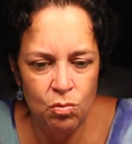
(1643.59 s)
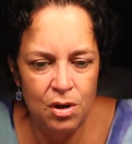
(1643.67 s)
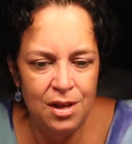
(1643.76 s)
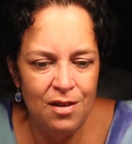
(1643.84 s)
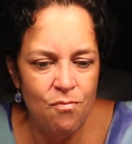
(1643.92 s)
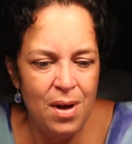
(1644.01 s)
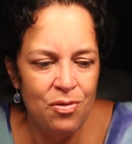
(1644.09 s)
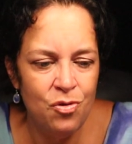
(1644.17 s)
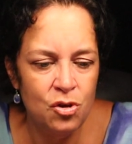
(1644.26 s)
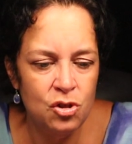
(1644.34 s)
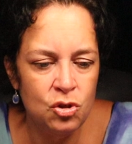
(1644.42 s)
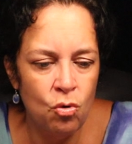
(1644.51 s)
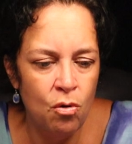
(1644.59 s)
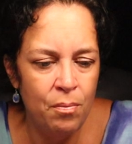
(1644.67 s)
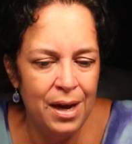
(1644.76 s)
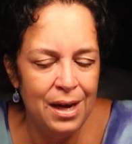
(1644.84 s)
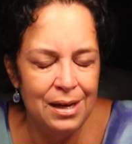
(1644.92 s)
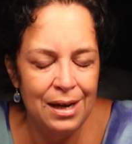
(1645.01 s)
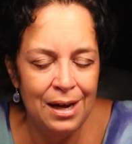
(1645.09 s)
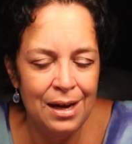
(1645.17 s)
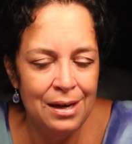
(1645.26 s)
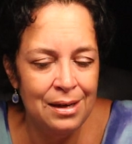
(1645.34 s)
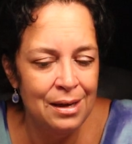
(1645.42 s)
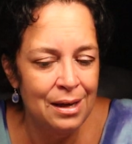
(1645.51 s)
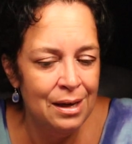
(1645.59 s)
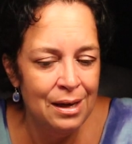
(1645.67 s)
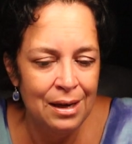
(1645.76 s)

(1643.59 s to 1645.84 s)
where they've met their soulmate and